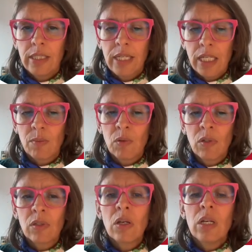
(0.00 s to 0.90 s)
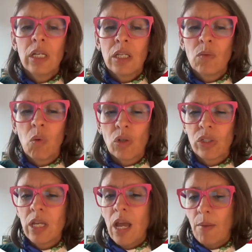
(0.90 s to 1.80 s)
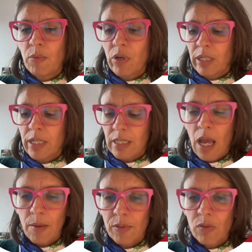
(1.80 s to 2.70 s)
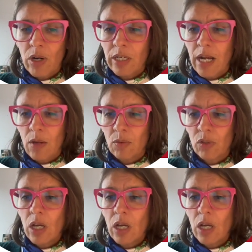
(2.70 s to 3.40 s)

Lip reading: textbook, it was the abstract nouns.